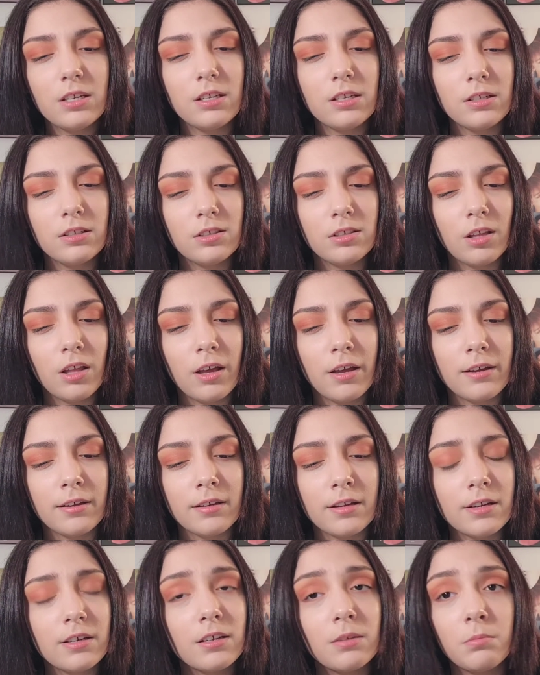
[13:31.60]
It is
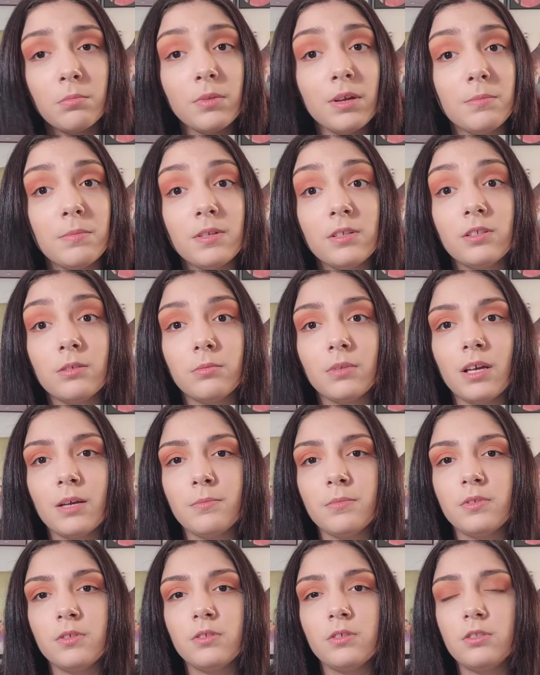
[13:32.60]
like, it can maybe
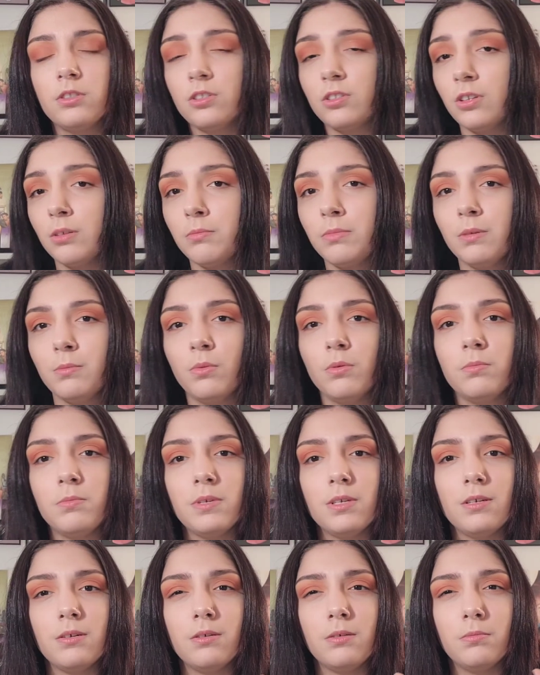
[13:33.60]
sometimes to some people
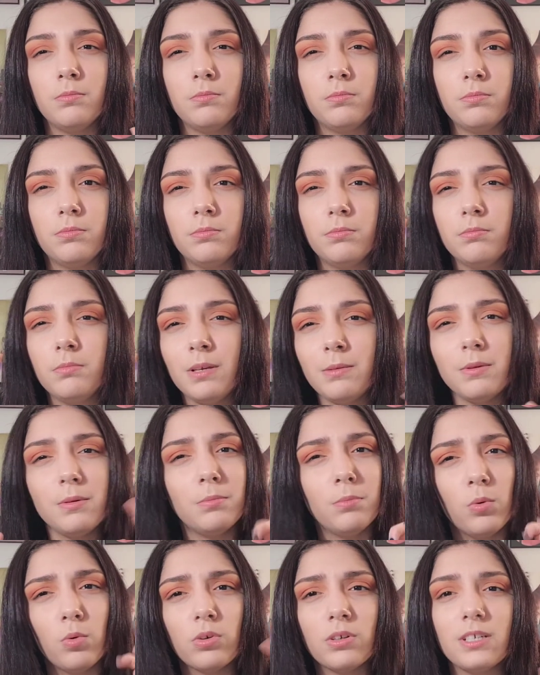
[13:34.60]
be
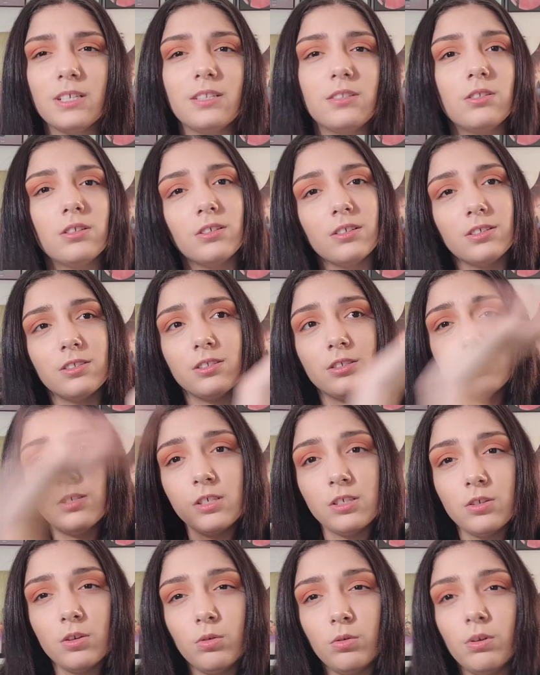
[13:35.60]
maybe boring to listen
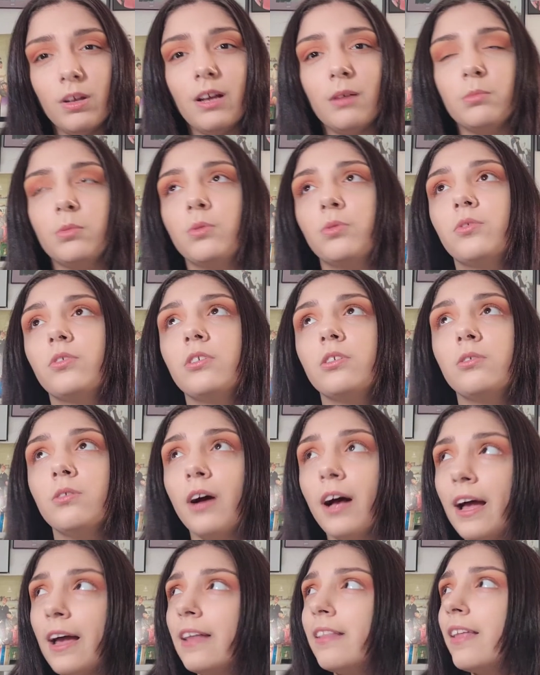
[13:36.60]
to his whole album
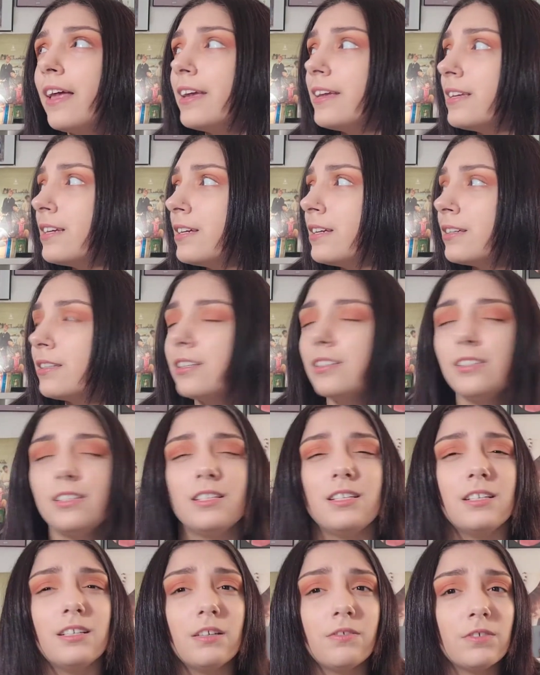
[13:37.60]
through. I like it
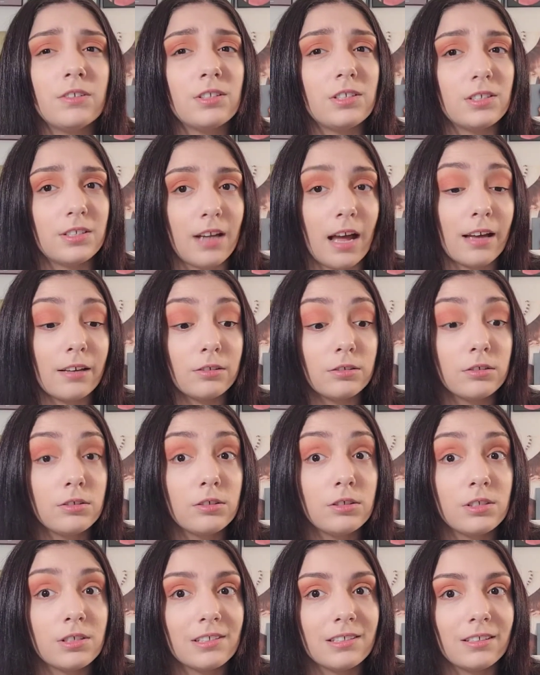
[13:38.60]
because he did different
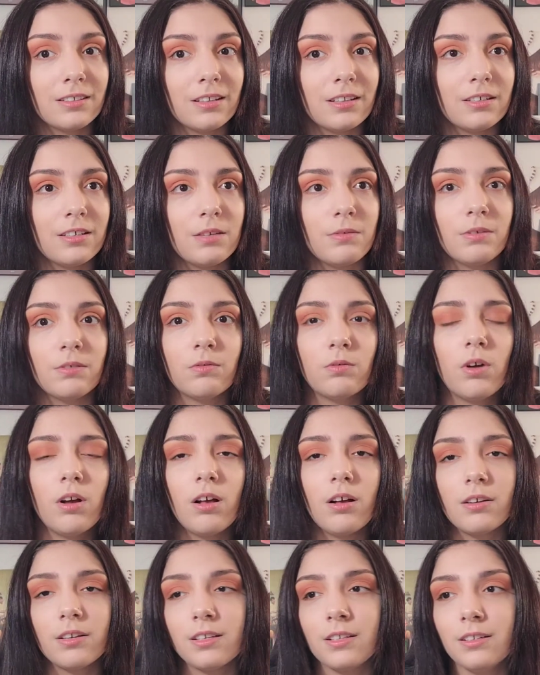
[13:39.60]
styles and like he went
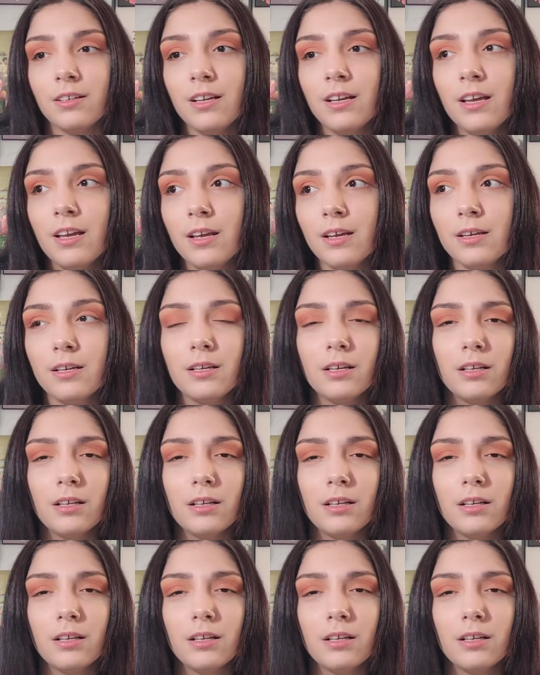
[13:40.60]
rock and